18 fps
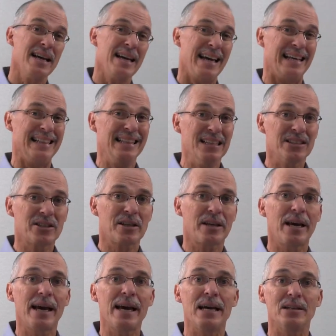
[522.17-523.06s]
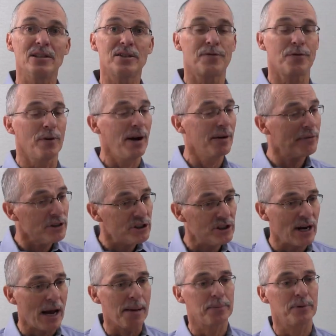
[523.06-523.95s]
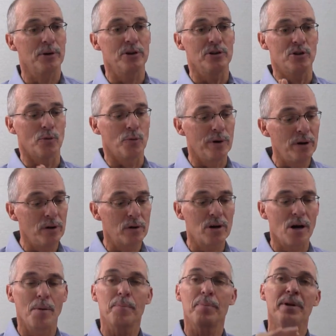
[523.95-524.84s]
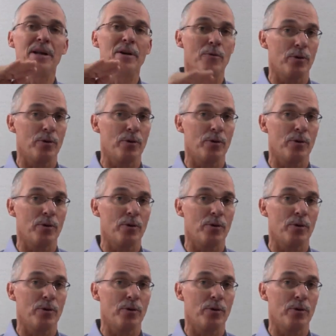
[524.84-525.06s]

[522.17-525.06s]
And this case, for every chapter, is a real company,